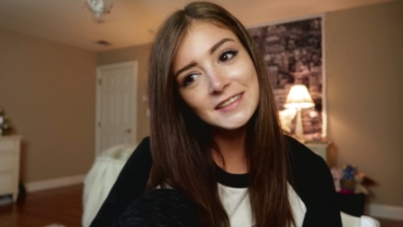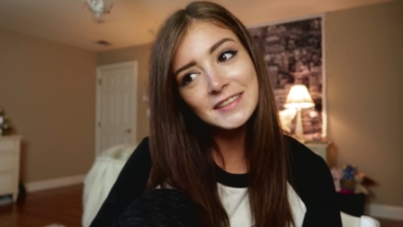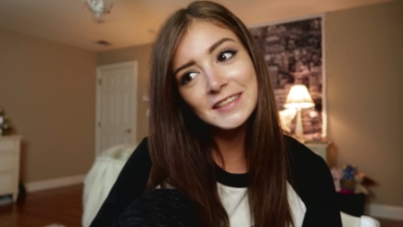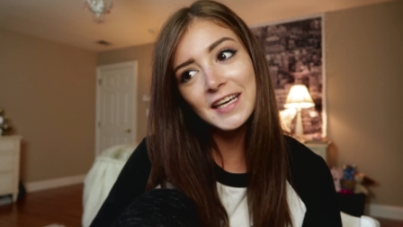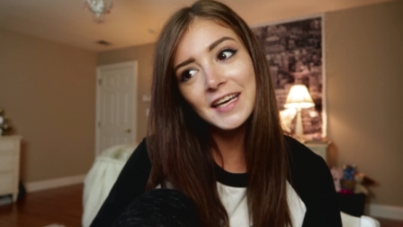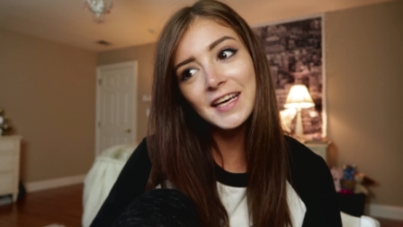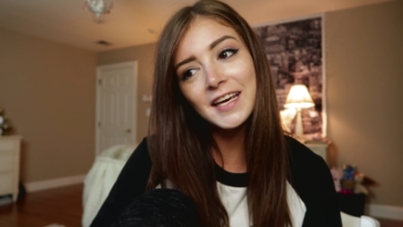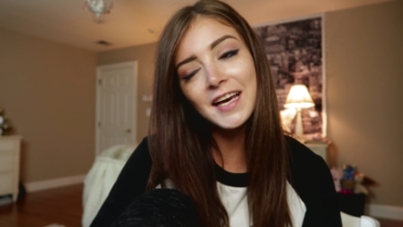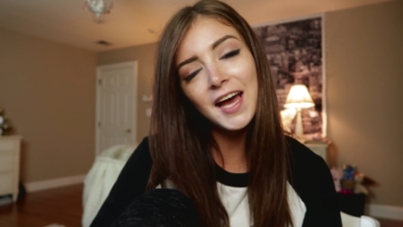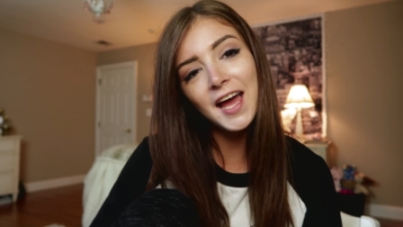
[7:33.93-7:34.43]

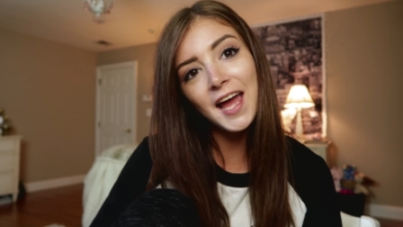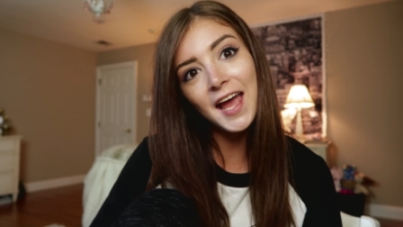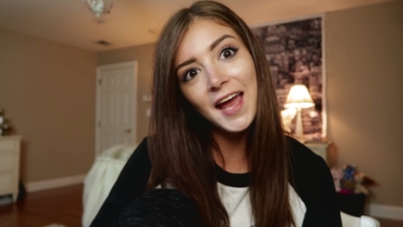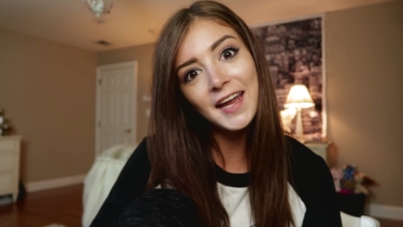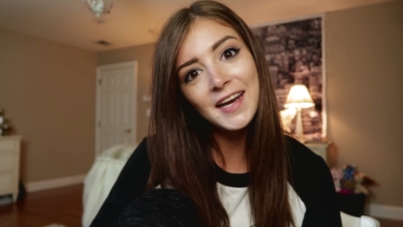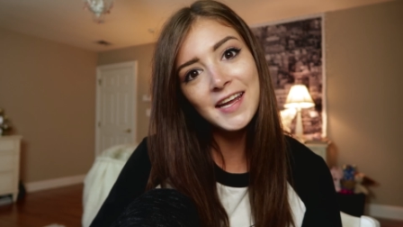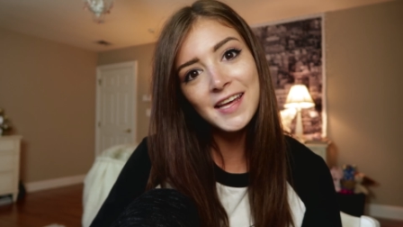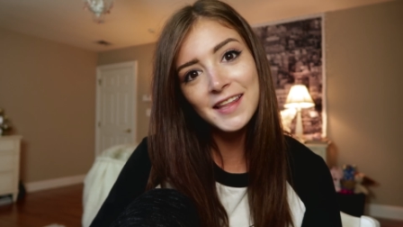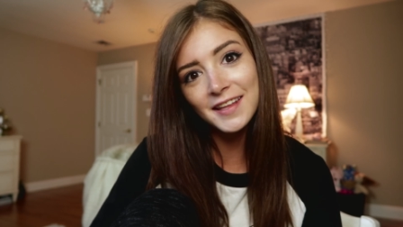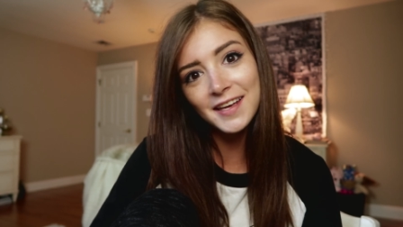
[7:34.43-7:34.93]
do you got
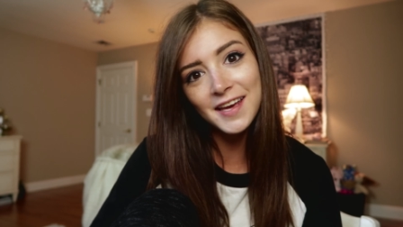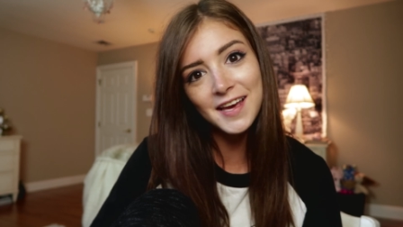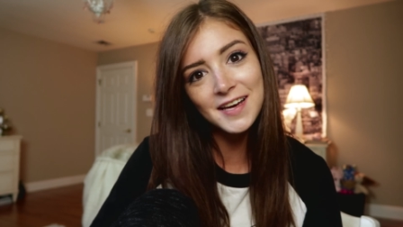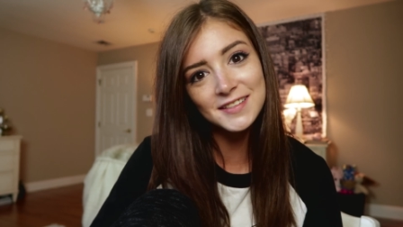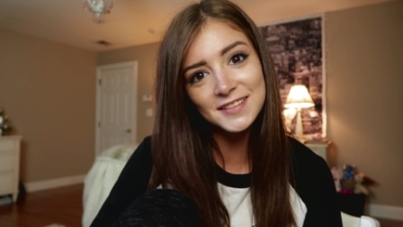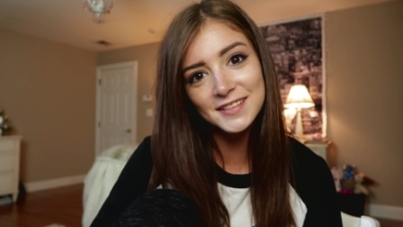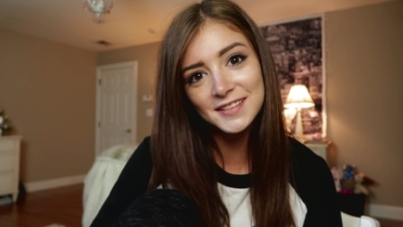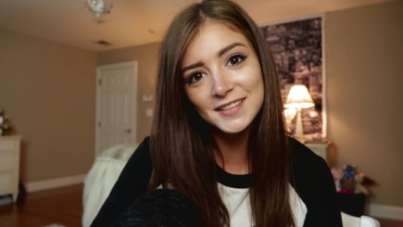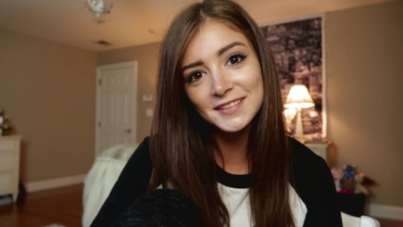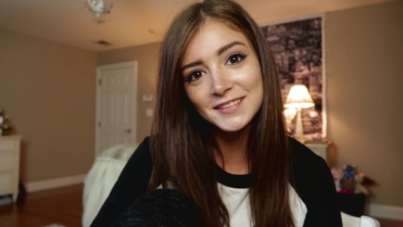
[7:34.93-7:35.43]
anything
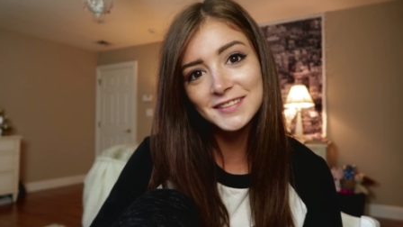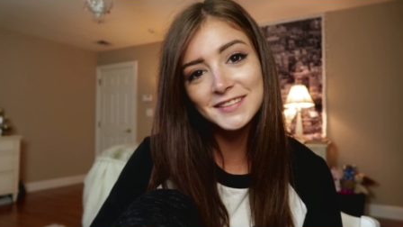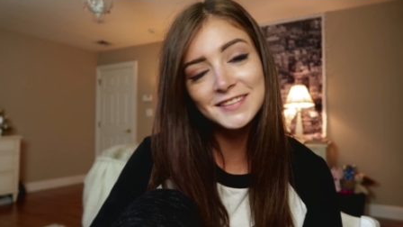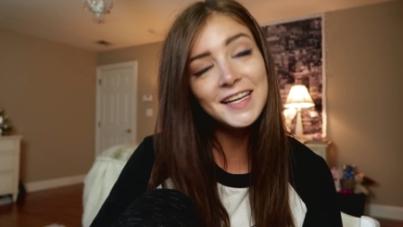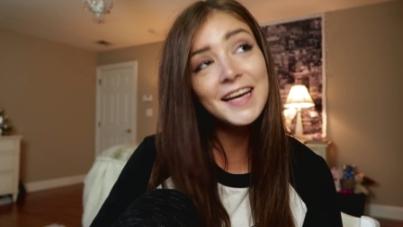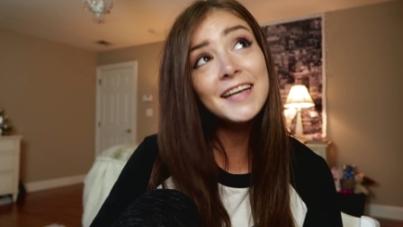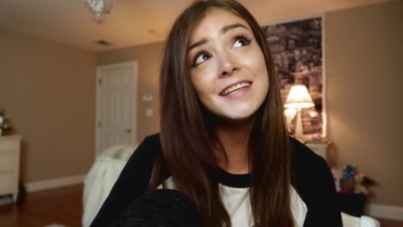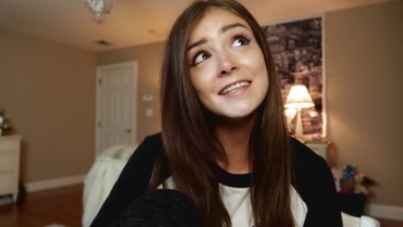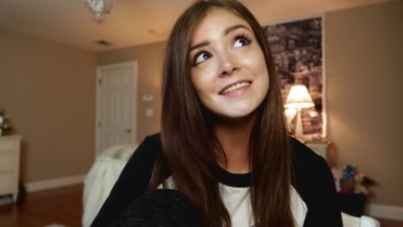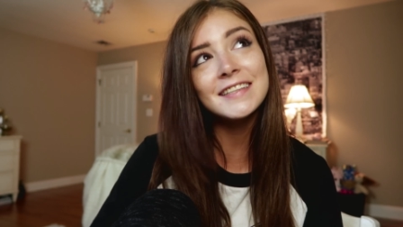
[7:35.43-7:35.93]
else?
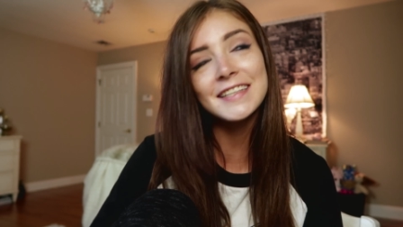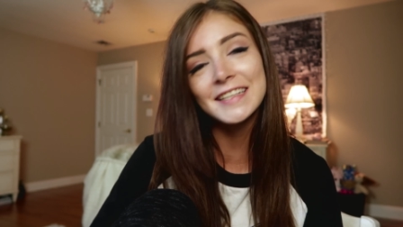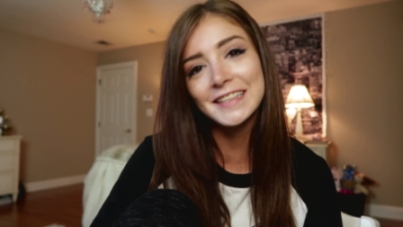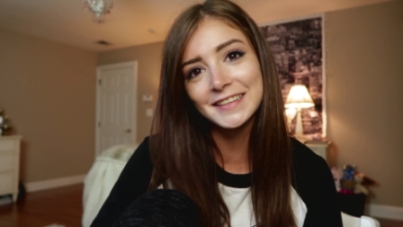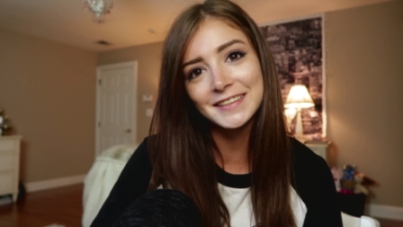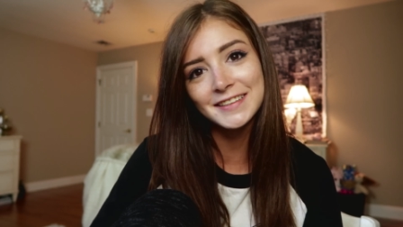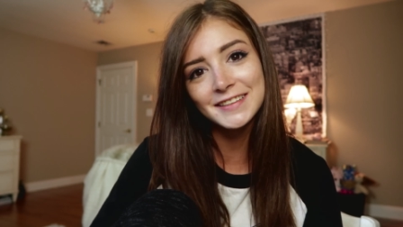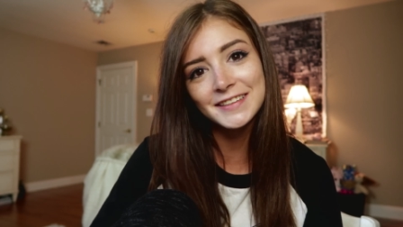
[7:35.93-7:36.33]
Anything.